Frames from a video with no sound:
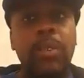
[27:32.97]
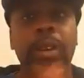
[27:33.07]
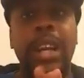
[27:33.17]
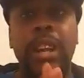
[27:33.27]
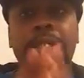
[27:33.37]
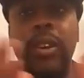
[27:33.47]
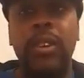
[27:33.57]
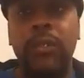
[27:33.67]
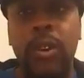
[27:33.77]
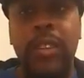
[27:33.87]
We had a
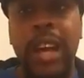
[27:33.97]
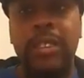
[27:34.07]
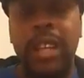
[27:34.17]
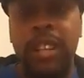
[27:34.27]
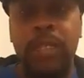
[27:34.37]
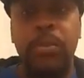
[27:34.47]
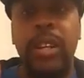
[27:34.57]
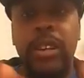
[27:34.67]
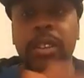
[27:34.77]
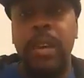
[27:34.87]
thirty-four thousand dollar
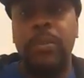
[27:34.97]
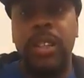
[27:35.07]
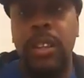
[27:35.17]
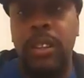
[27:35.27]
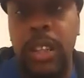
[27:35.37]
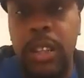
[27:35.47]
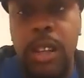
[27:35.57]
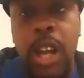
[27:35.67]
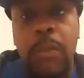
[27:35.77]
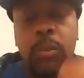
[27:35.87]
spread on that particular deal,
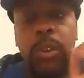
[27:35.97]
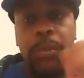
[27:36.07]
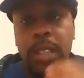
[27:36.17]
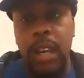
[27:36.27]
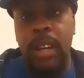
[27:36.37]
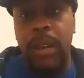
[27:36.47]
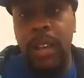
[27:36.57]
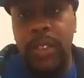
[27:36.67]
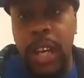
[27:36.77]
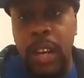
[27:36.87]
but we'll be talking
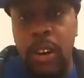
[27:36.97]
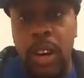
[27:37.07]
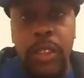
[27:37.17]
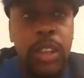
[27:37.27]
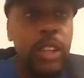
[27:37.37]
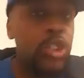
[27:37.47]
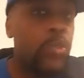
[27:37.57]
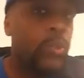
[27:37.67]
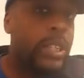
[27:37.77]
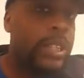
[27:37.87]
about that on the
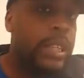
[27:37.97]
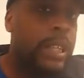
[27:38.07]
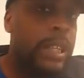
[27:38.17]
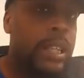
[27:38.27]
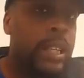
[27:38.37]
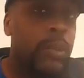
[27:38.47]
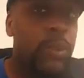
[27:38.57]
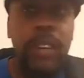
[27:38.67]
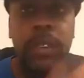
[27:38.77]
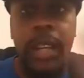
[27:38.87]
twentieth,
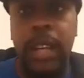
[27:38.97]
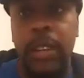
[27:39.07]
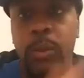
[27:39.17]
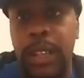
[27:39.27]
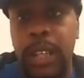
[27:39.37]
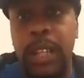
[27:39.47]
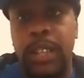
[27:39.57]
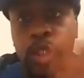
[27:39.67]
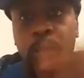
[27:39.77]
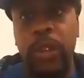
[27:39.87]
whatever day of the week that is,
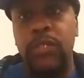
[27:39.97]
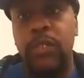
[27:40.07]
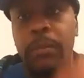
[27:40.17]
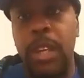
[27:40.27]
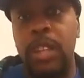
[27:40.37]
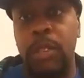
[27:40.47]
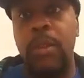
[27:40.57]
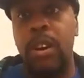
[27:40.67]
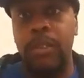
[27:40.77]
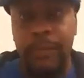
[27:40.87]
two weeks from
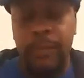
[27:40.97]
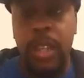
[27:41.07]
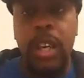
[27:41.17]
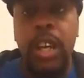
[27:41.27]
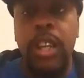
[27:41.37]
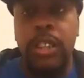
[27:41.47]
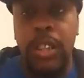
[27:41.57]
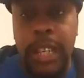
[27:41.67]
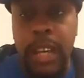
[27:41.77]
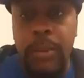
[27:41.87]
tomorrow. So
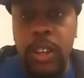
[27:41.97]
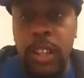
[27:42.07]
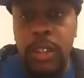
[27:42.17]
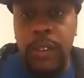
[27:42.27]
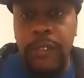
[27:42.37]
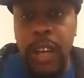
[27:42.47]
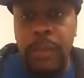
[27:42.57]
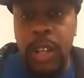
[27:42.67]
that's how we're going to do it, family.